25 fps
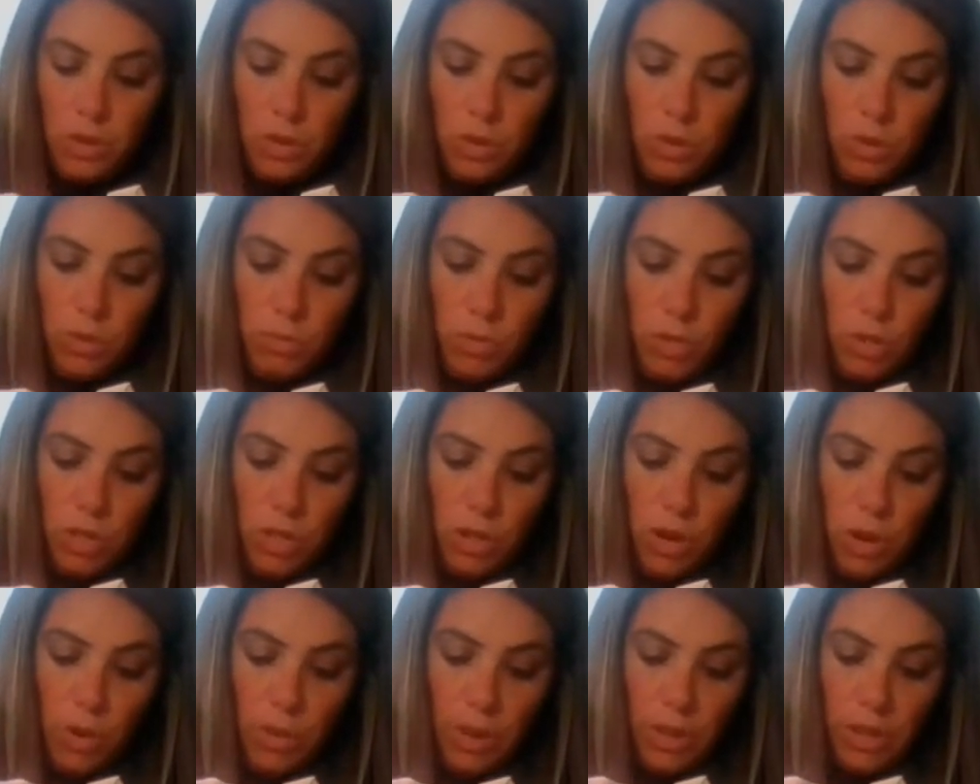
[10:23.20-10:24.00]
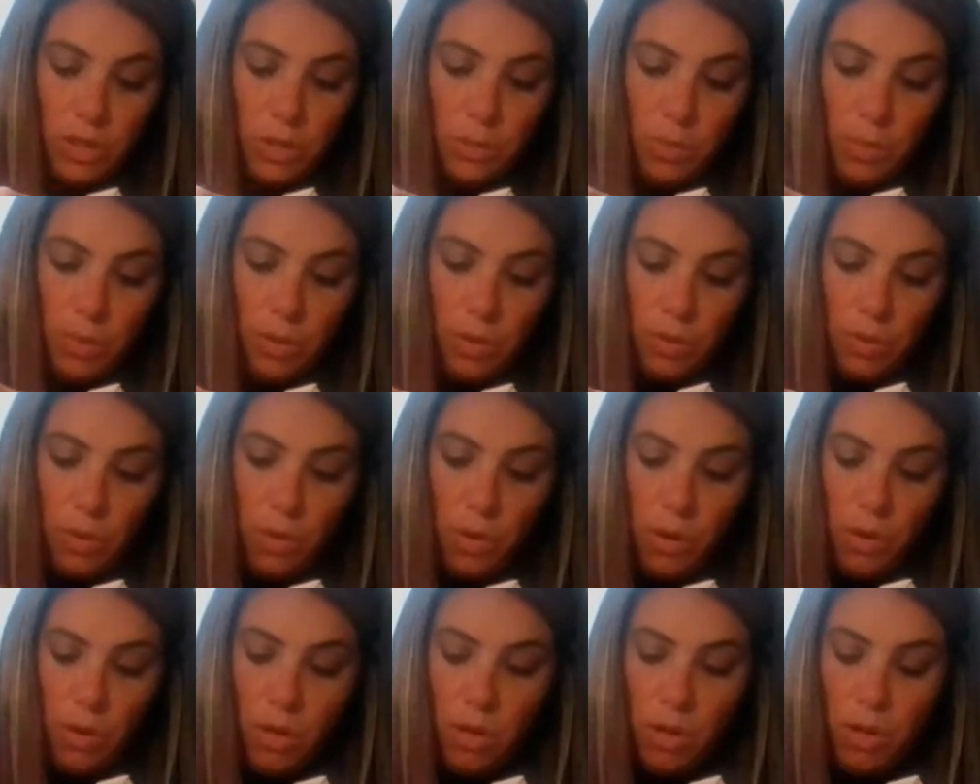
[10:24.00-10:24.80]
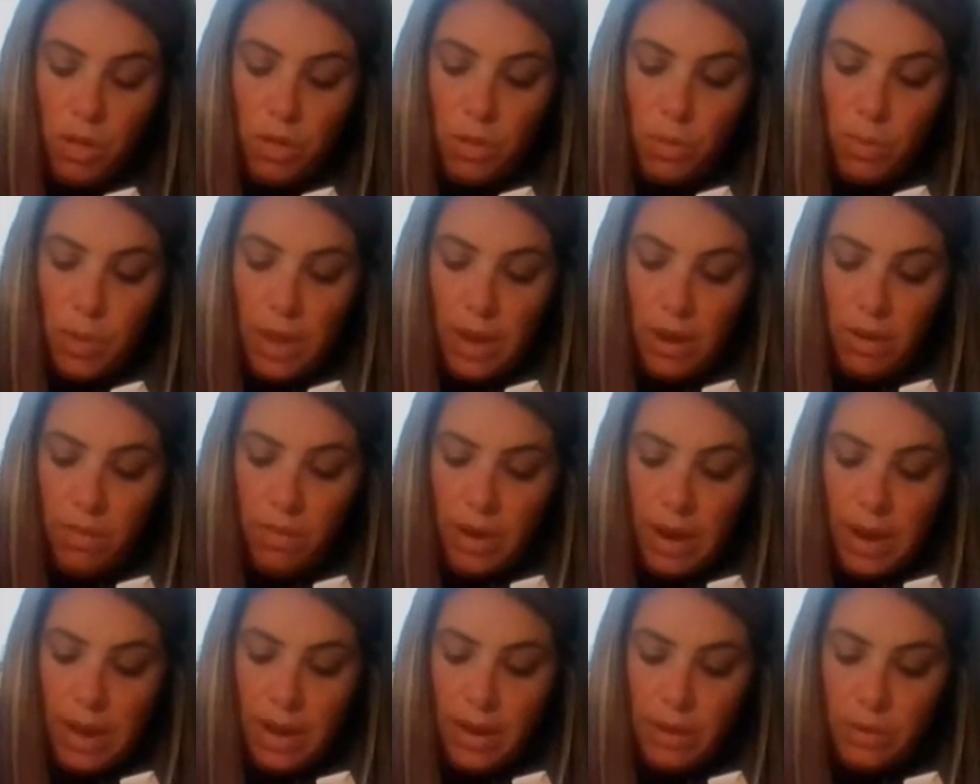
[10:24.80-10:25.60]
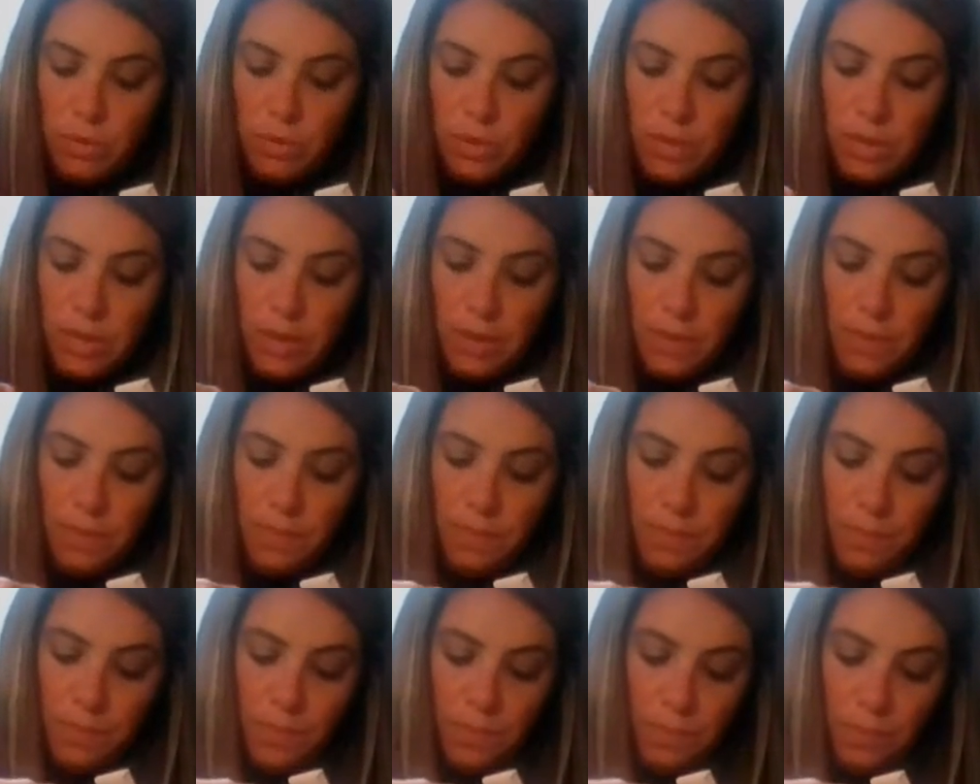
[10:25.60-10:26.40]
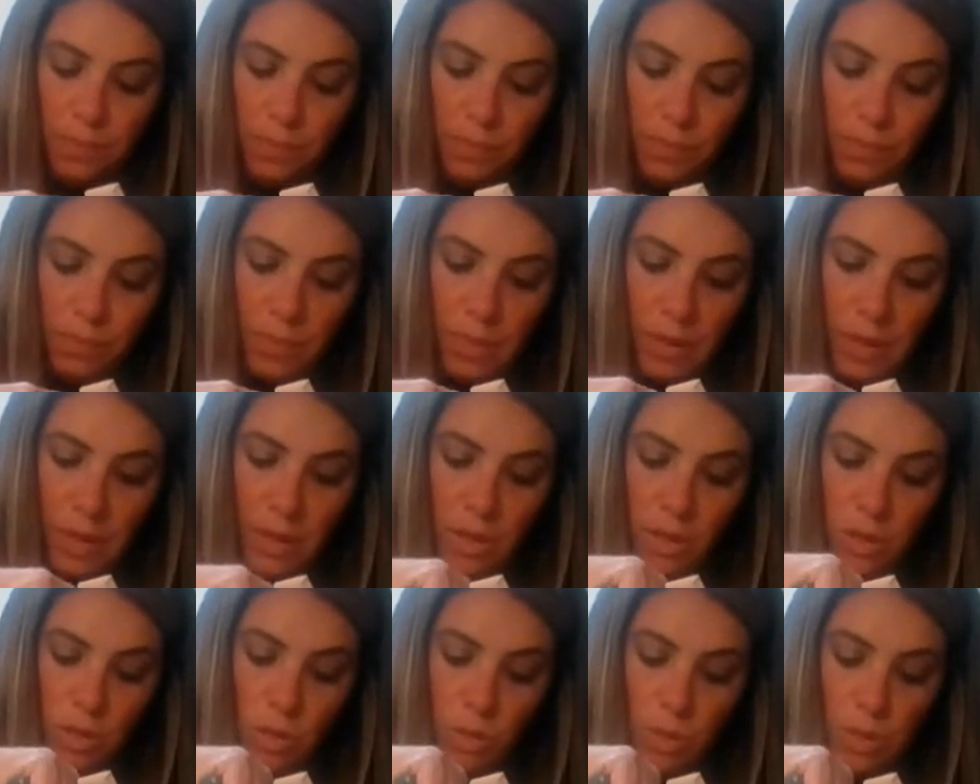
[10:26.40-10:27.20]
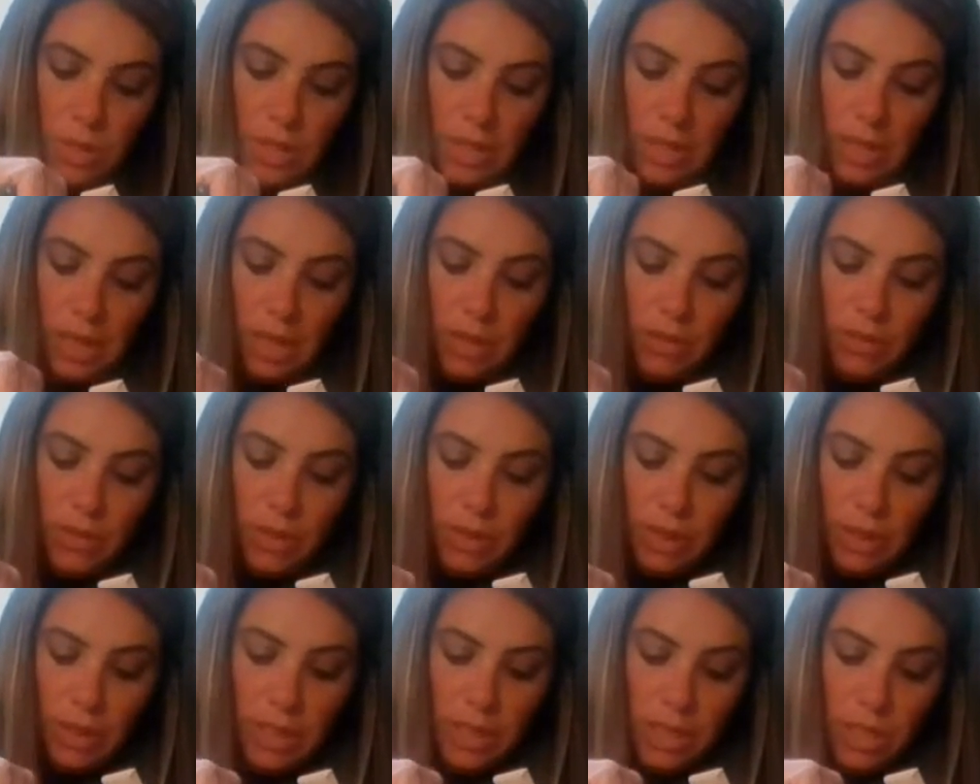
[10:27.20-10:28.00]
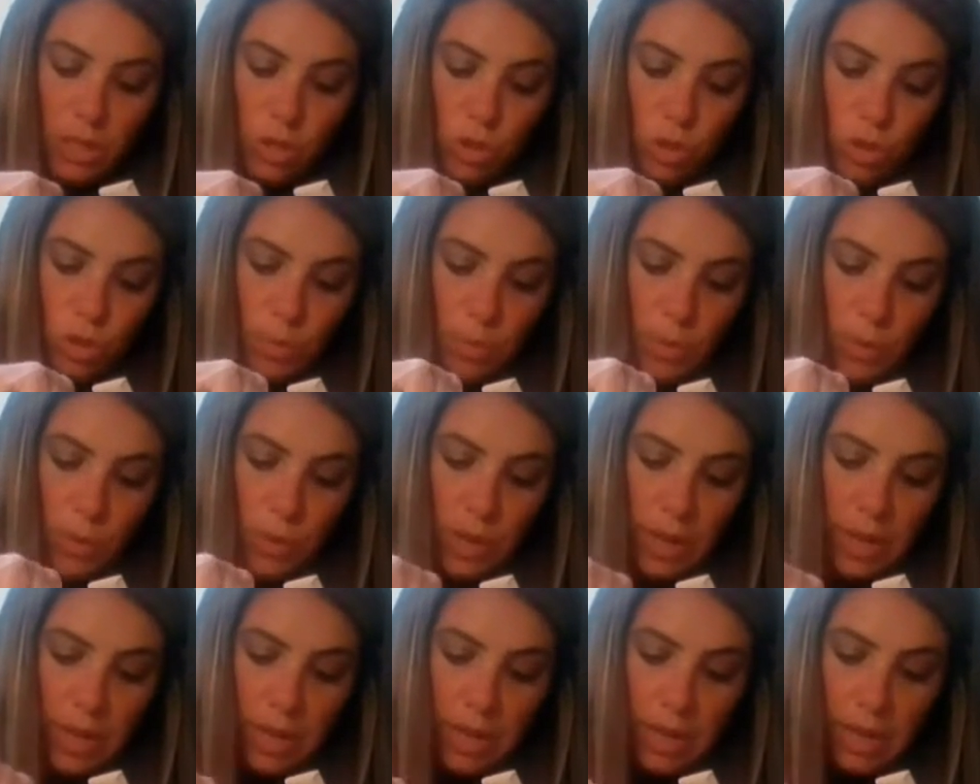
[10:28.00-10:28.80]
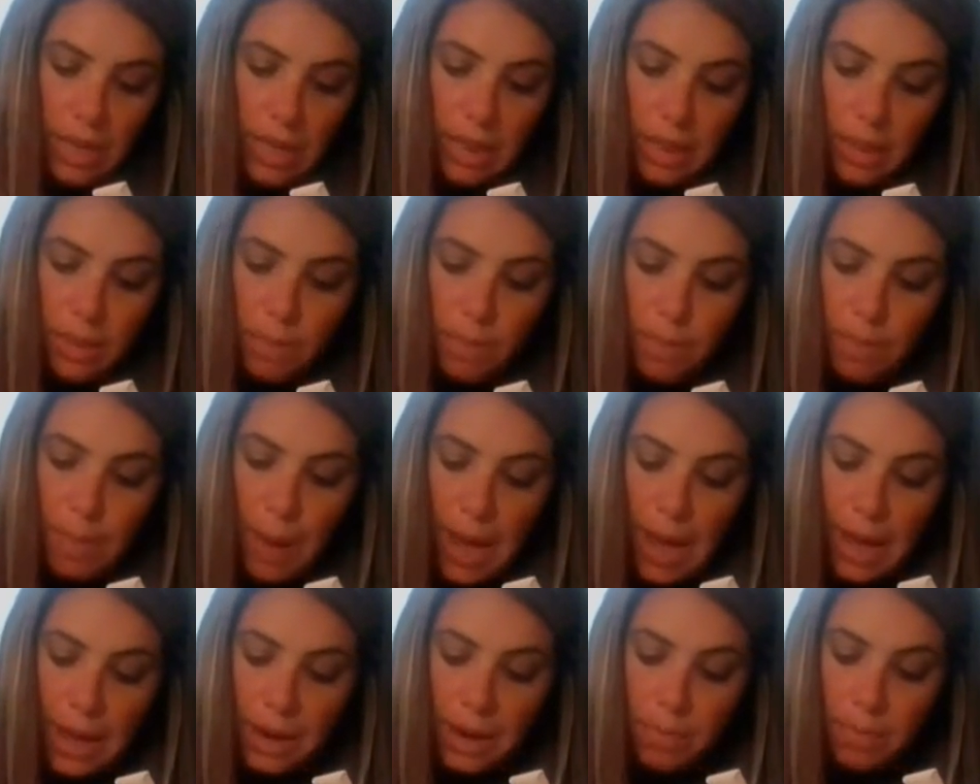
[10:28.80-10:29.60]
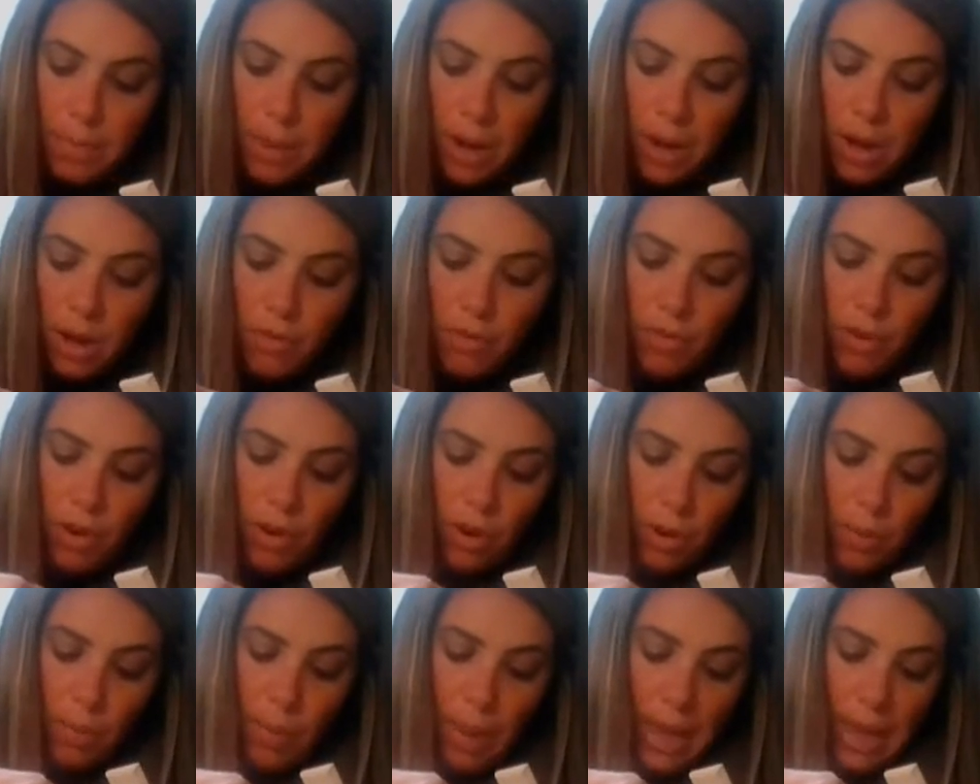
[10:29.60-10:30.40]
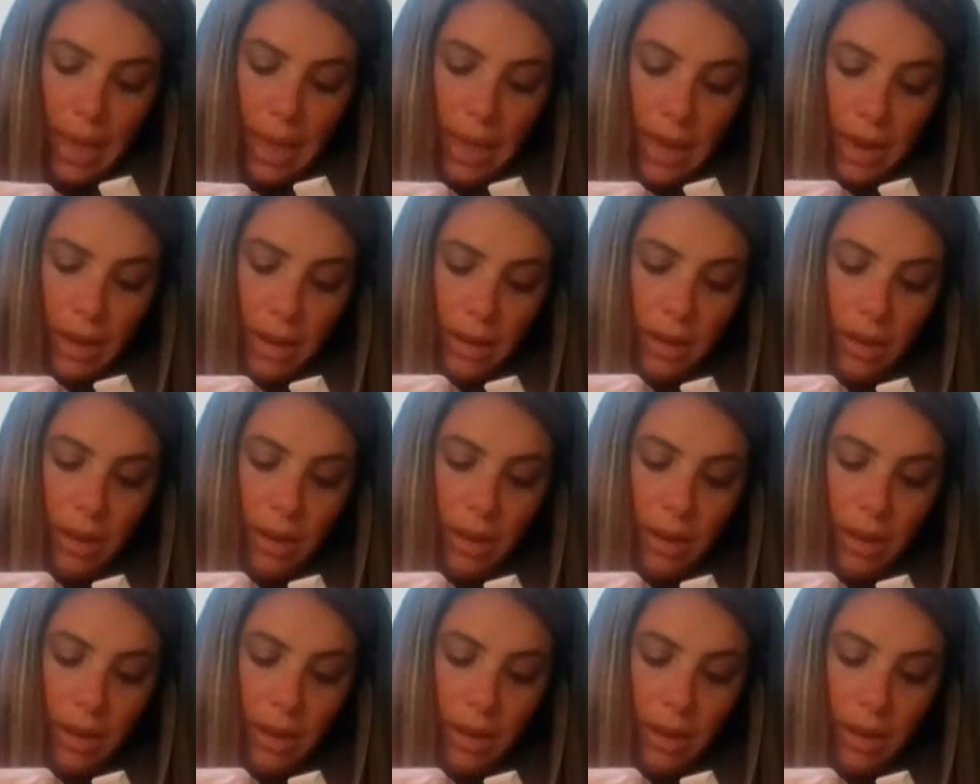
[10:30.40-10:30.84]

So I'm just going to put it all the way around so it's evenly distributed in the bottom of our pan.